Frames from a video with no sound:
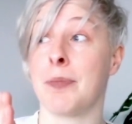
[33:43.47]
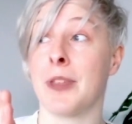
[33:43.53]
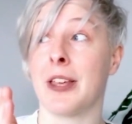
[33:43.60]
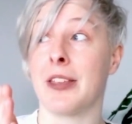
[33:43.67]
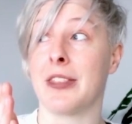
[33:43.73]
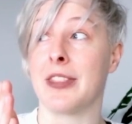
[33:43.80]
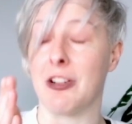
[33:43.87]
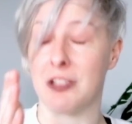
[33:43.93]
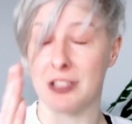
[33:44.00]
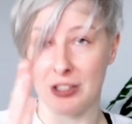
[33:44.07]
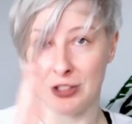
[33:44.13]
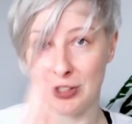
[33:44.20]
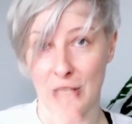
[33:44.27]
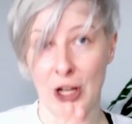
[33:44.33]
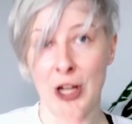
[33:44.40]
there is a
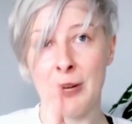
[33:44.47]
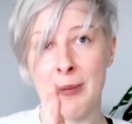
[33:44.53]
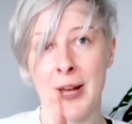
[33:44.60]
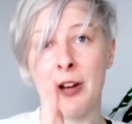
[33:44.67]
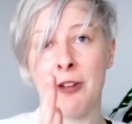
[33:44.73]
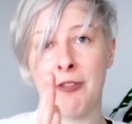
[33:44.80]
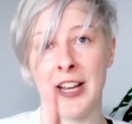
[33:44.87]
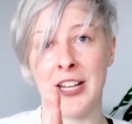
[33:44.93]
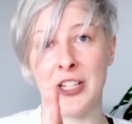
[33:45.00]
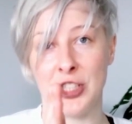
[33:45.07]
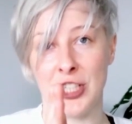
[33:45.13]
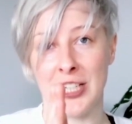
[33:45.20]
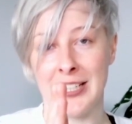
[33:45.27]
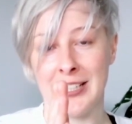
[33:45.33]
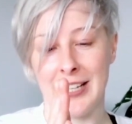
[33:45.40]
certain amount of
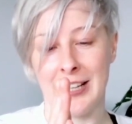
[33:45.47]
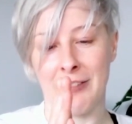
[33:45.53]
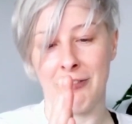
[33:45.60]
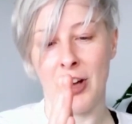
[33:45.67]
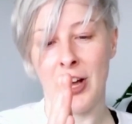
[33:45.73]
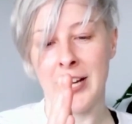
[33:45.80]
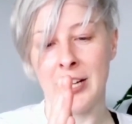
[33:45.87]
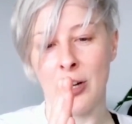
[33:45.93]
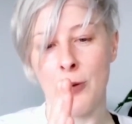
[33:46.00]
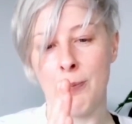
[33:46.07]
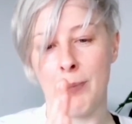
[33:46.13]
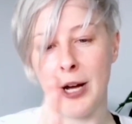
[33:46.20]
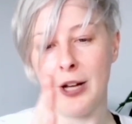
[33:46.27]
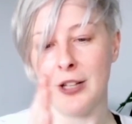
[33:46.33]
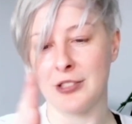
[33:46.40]
energy. If I go
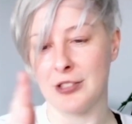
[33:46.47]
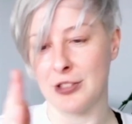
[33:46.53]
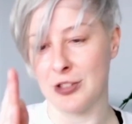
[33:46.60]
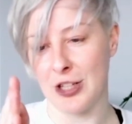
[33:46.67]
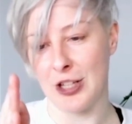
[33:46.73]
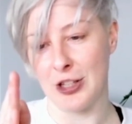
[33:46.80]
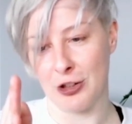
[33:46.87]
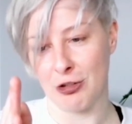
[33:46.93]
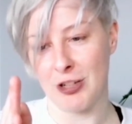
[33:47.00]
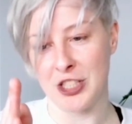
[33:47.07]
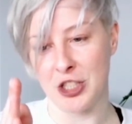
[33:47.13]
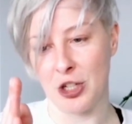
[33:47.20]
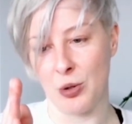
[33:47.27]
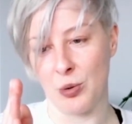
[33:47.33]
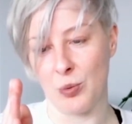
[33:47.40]
past a certain
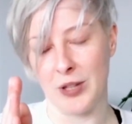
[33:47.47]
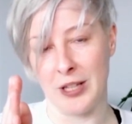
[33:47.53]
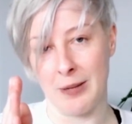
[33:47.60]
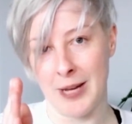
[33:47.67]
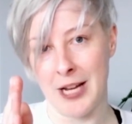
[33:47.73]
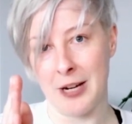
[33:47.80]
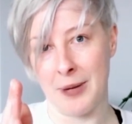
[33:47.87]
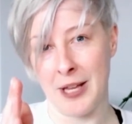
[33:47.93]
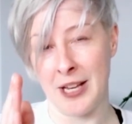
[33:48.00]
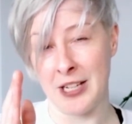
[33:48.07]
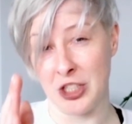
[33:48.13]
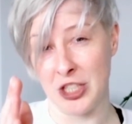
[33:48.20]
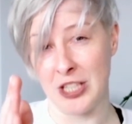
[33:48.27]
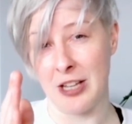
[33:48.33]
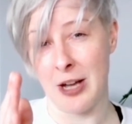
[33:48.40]
threshold with the amount of
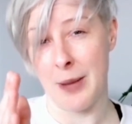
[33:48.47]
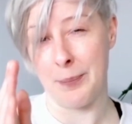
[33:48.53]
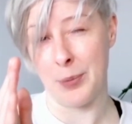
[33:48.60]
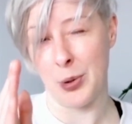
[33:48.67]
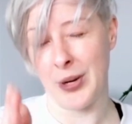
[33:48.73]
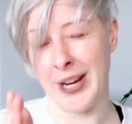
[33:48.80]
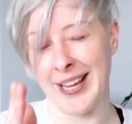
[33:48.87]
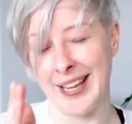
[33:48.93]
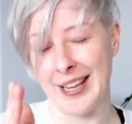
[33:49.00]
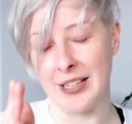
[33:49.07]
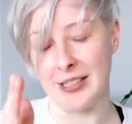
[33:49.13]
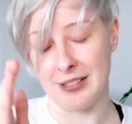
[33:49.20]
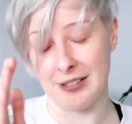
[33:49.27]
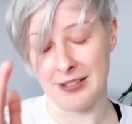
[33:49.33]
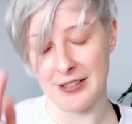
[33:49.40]
energy that I'm putting
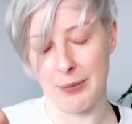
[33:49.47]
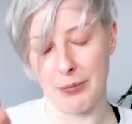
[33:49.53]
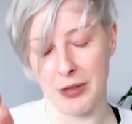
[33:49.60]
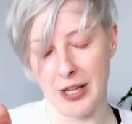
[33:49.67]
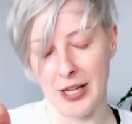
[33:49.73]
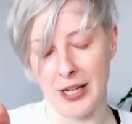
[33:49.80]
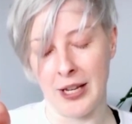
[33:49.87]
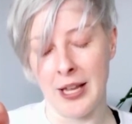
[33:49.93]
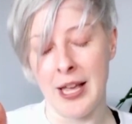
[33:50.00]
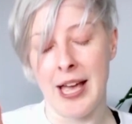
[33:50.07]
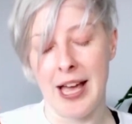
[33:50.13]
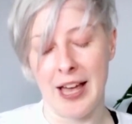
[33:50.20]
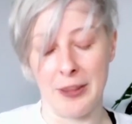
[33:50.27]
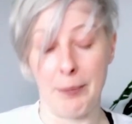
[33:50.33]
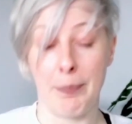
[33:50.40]
into something
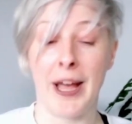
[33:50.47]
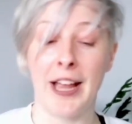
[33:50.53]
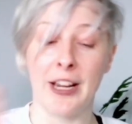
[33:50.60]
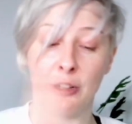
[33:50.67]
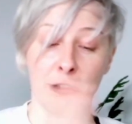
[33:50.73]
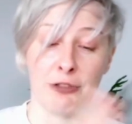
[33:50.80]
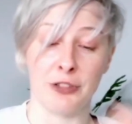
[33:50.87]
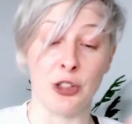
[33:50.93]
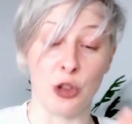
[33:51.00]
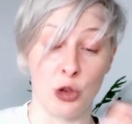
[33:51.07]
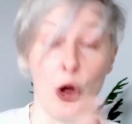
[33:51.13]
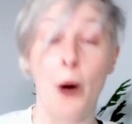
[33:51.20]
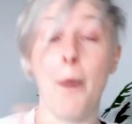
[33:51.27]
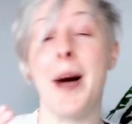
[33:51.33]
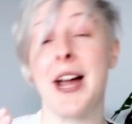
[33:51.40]
and the payoff does
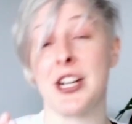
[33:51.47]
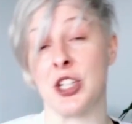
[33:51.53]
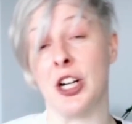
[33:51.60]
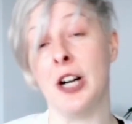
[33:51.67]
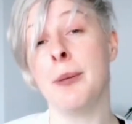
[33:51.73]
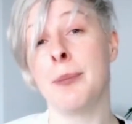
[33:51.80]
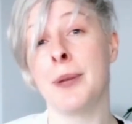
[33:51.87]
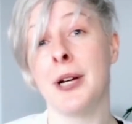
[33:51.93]
not match up,